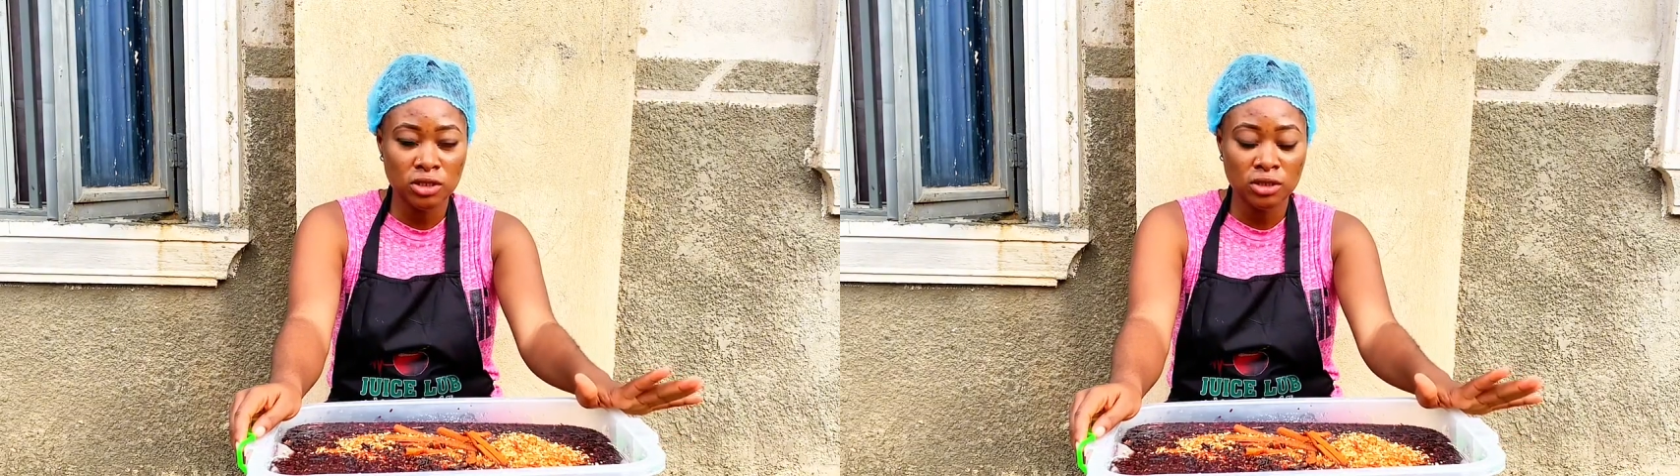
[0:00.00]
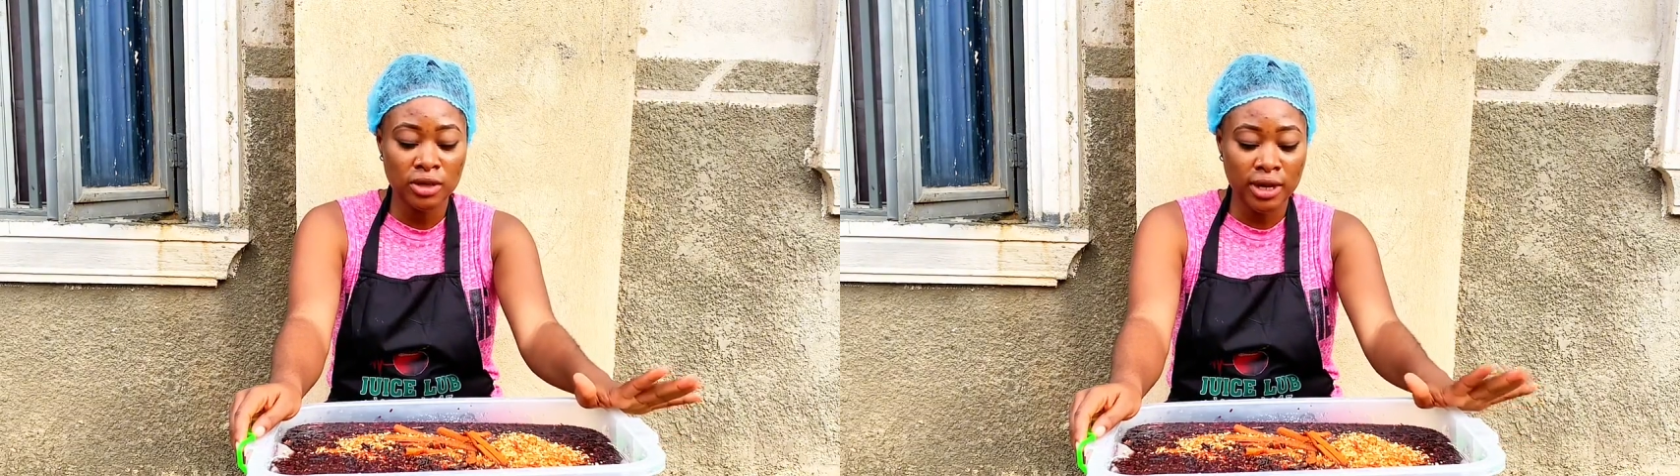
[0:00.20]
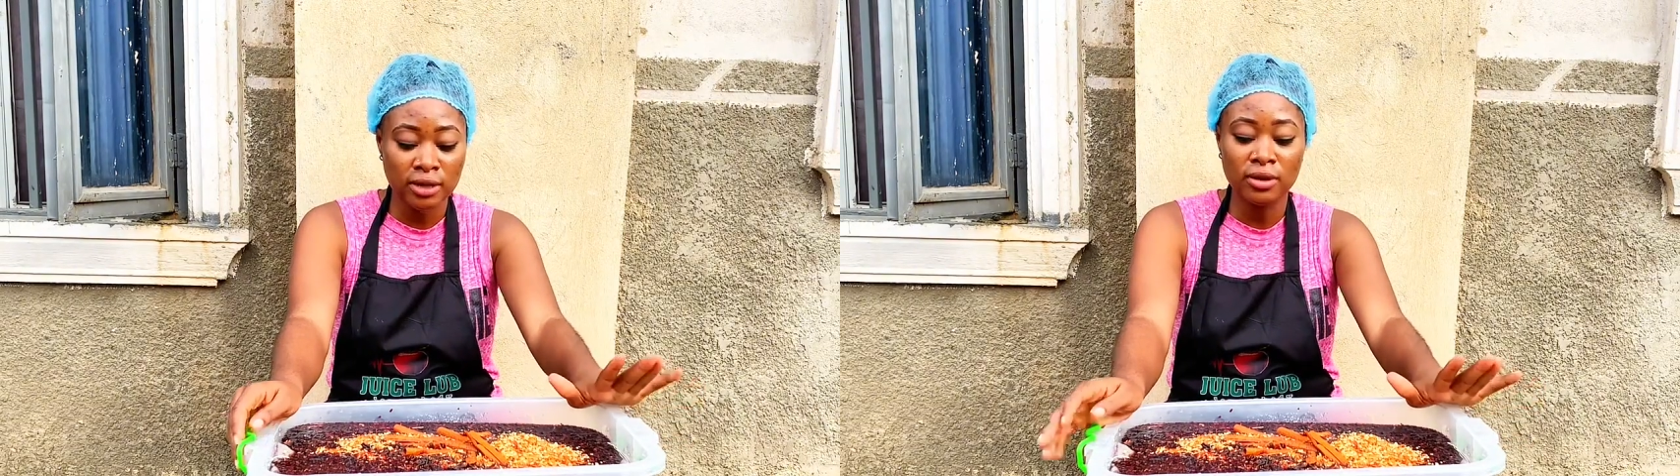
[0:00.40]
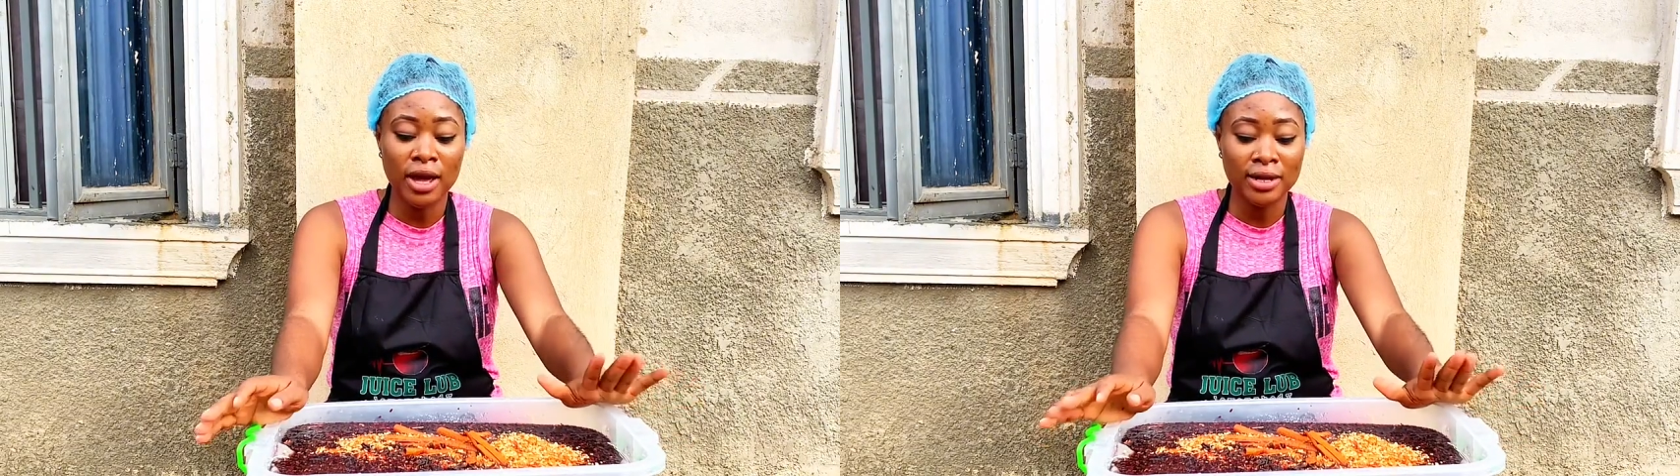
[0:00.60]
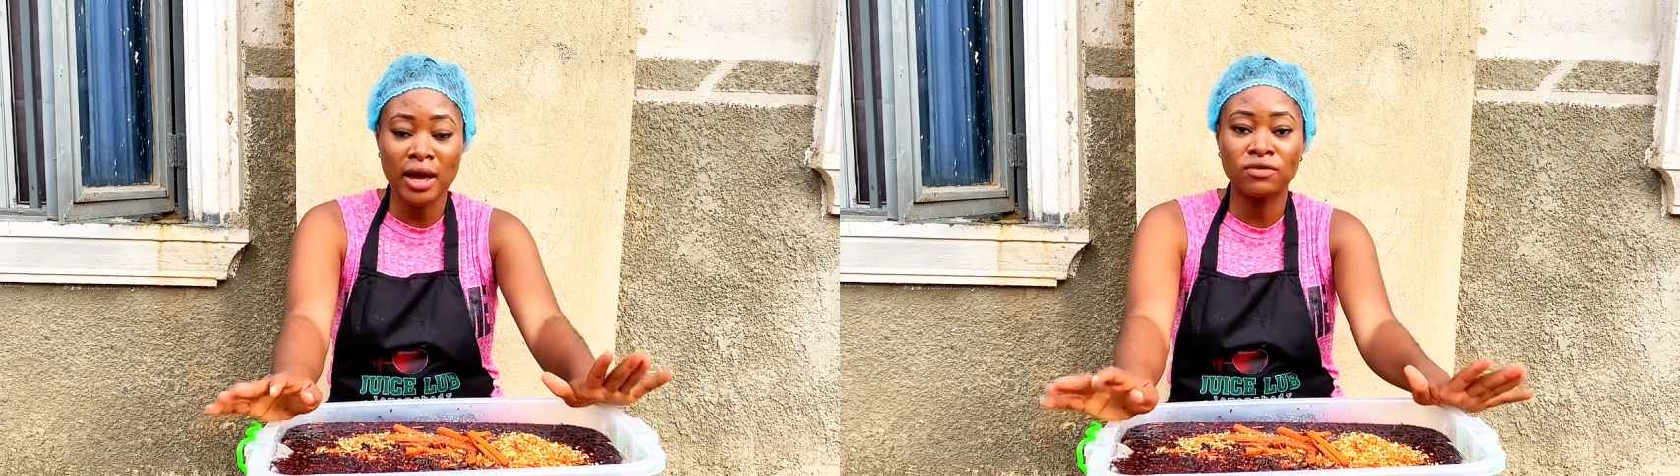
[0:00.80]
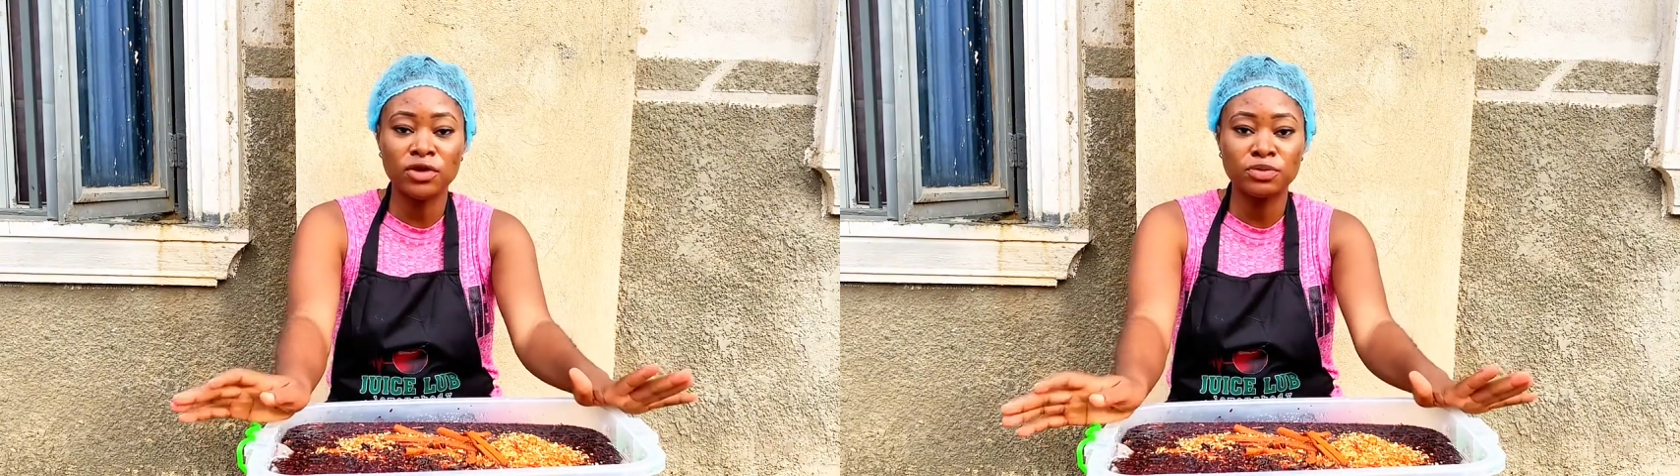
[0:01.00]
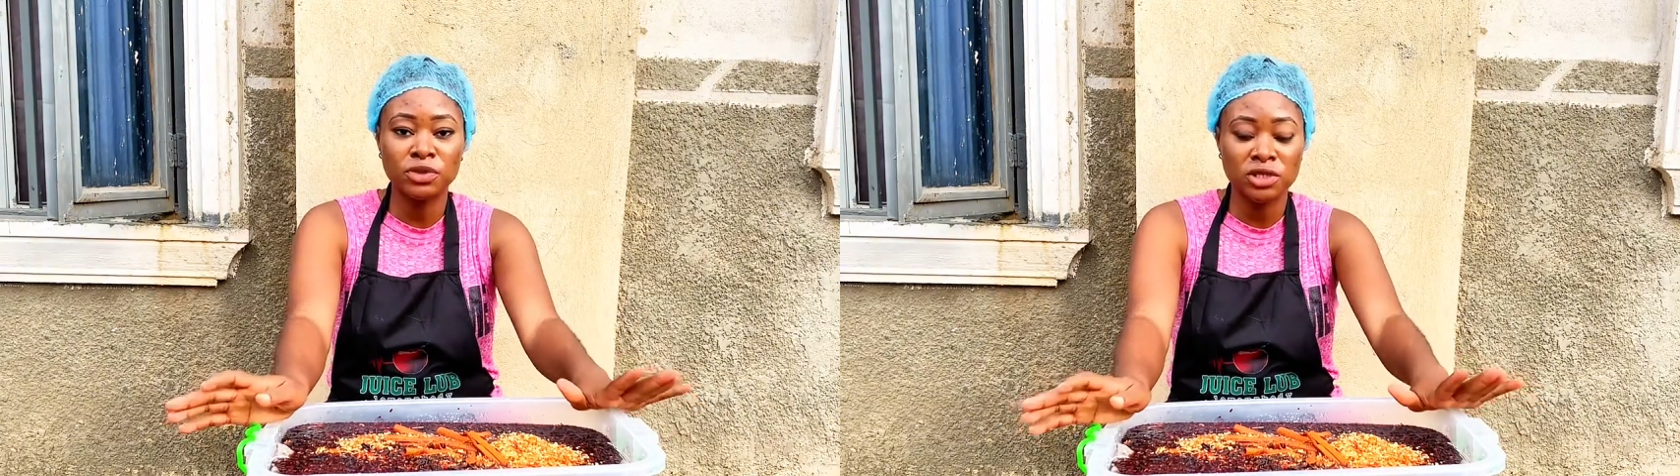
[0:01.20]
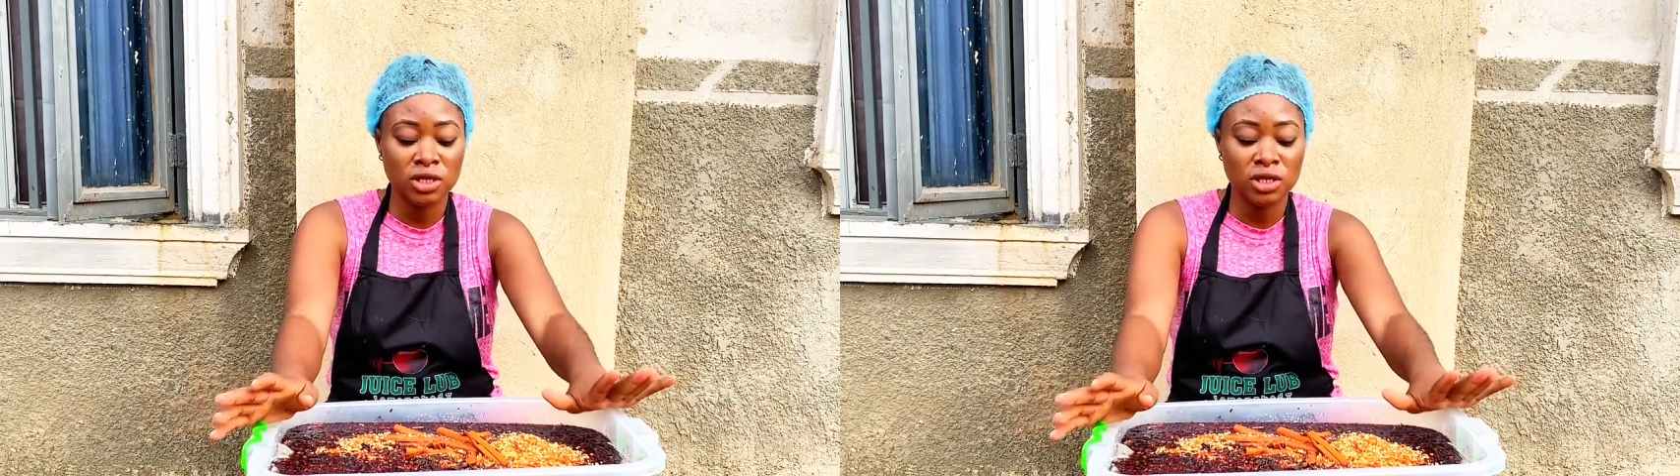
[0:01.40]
like an average person